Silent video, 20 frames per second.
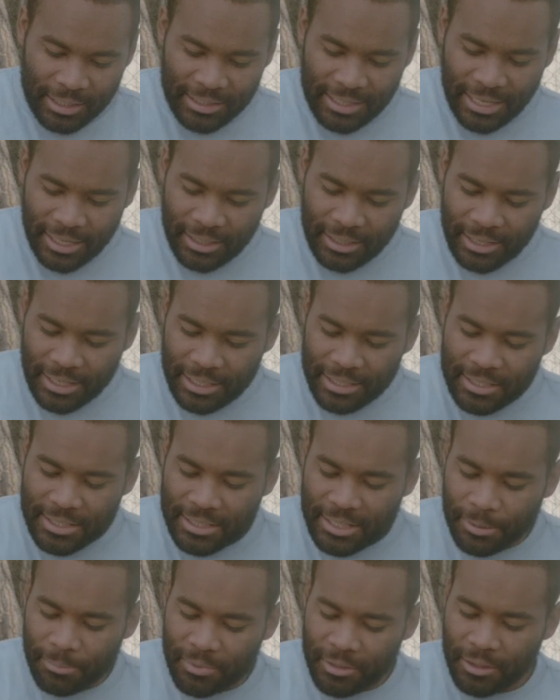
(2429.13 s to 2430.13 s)
Day and night,
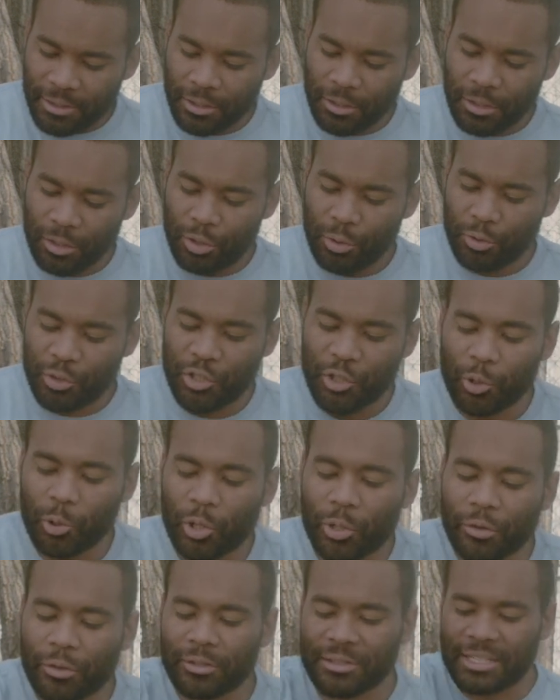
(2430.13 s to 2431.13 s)
something you do
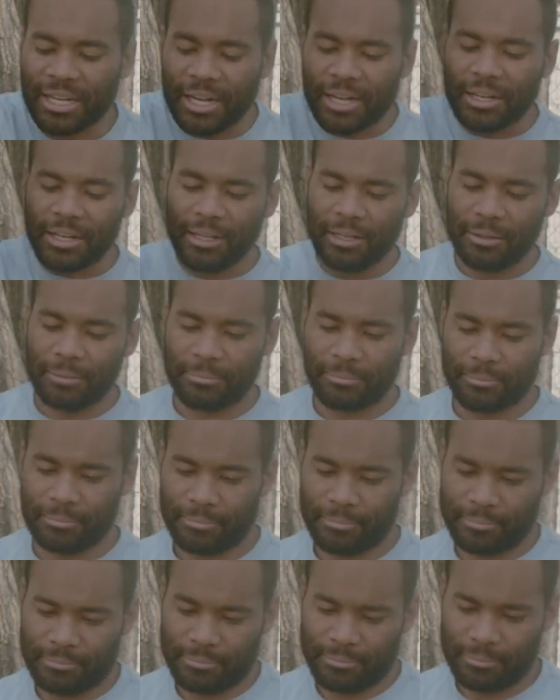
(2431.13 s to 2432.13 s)
all the time,
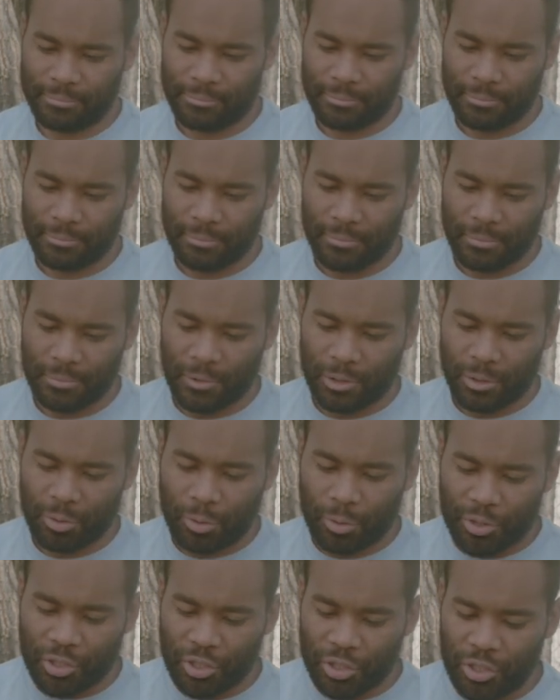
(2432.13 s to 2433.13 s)

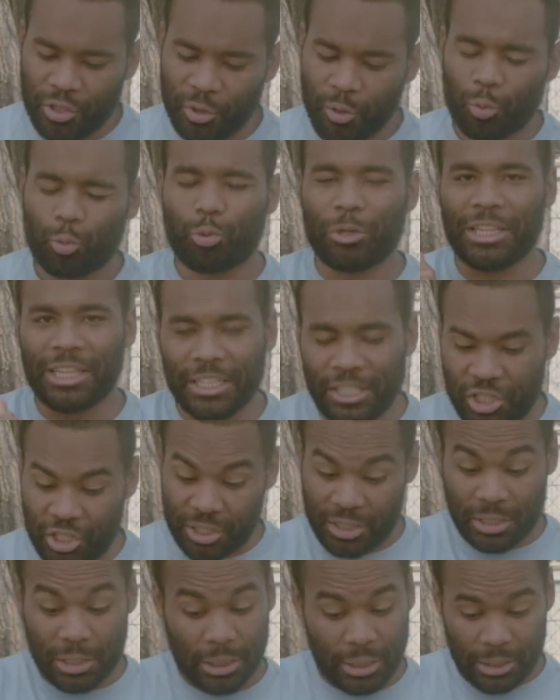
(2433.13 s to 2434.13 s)
or to do
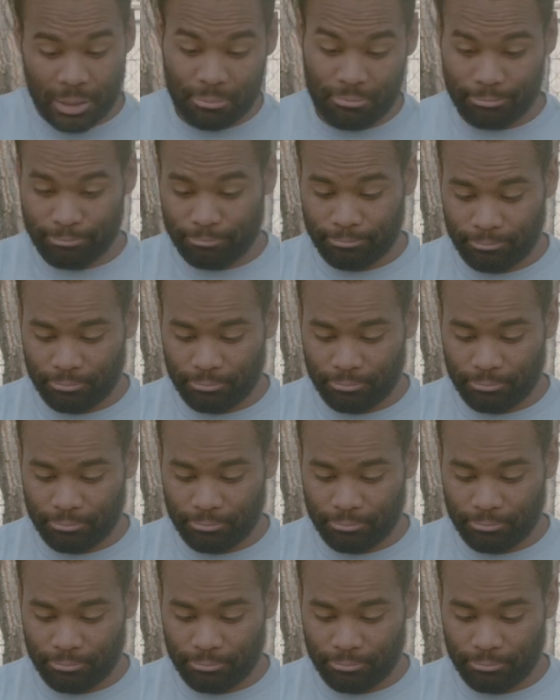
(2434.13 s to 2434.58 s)
religiously,